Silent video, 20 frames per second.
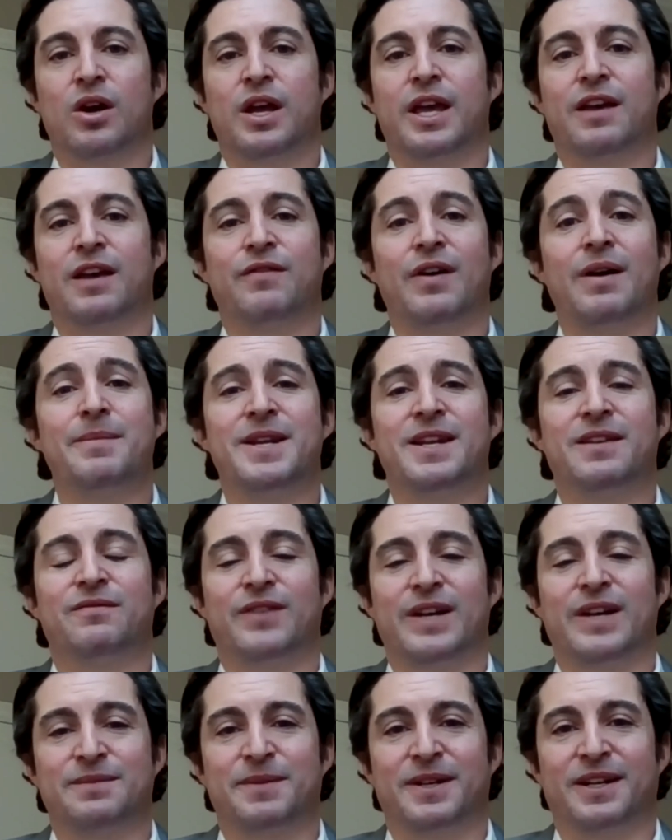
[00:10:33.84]
If I'm an
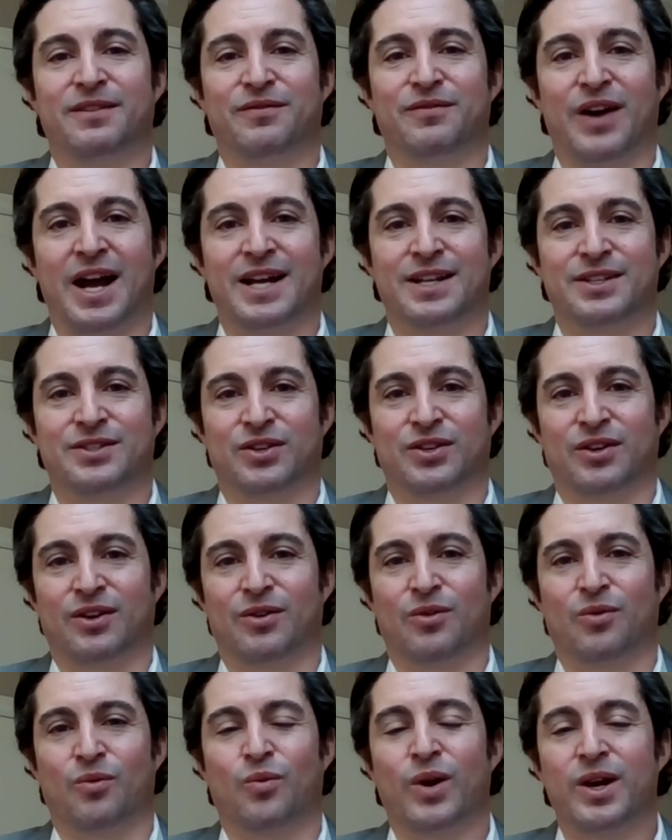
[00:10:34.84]
investment
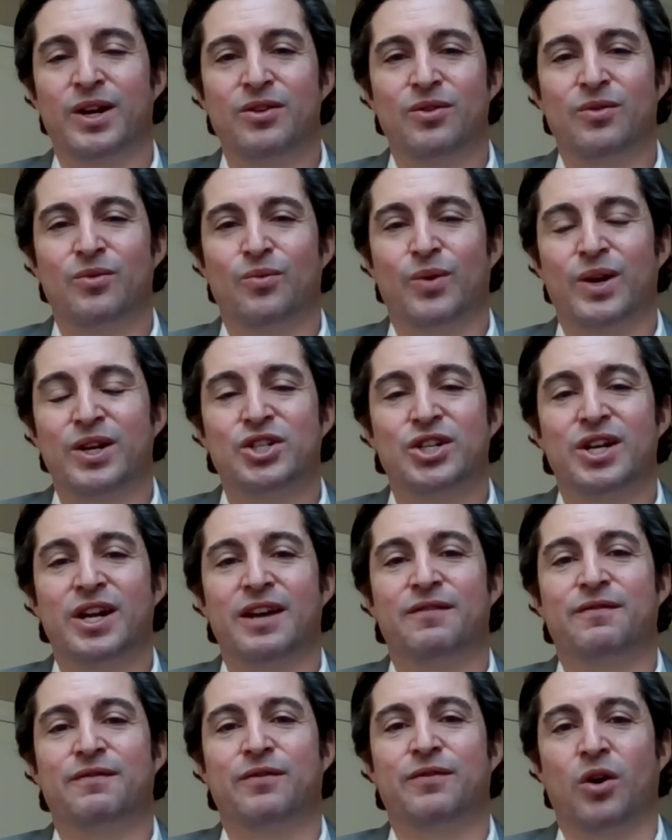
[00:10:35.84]
advisor, where should
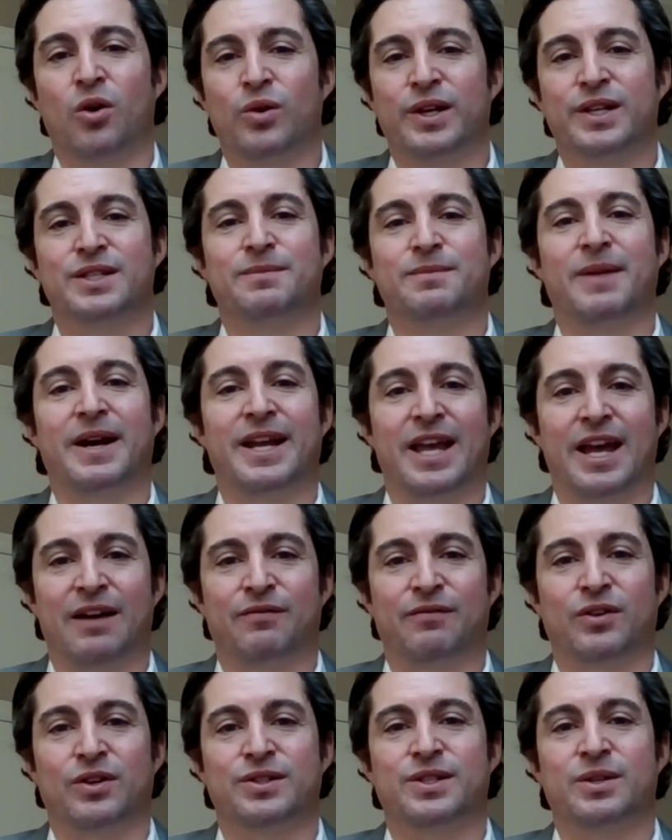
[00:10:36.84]
I focus my
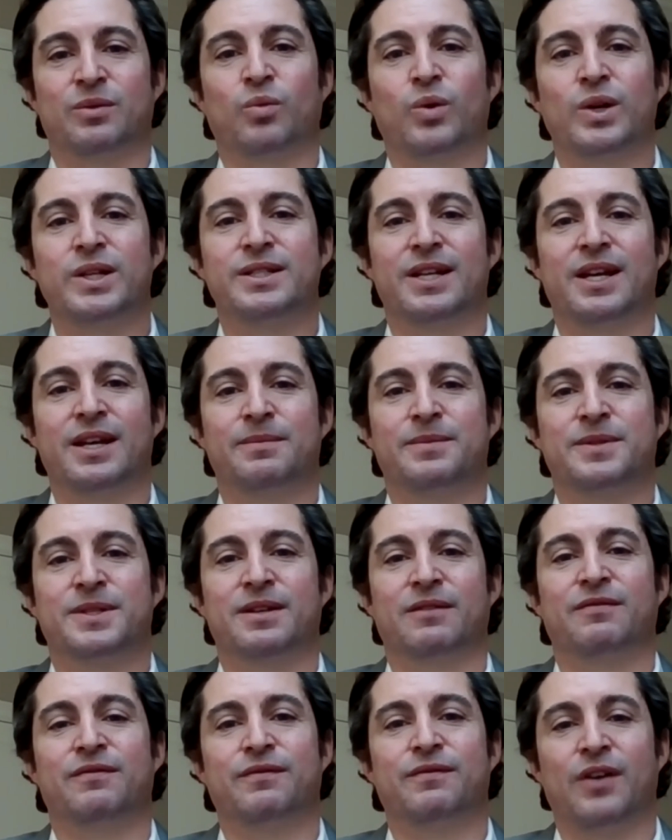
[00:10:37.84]
efforts and what types
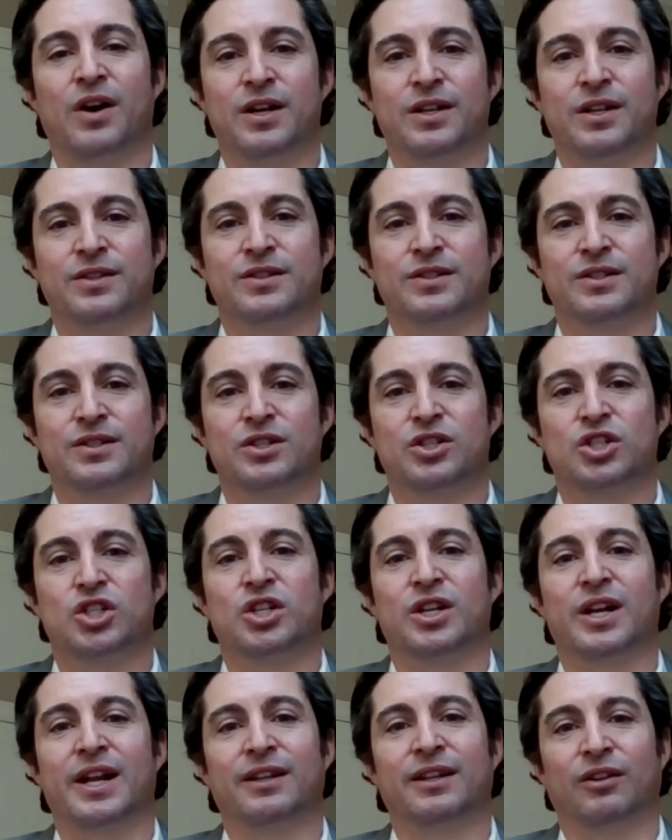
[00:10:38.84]
of funds
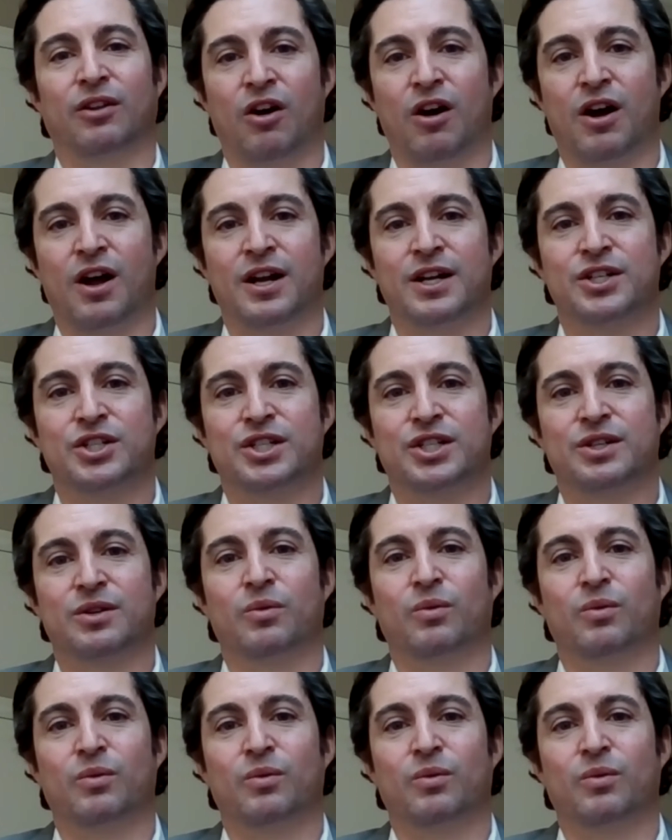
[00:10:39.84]
should I launch?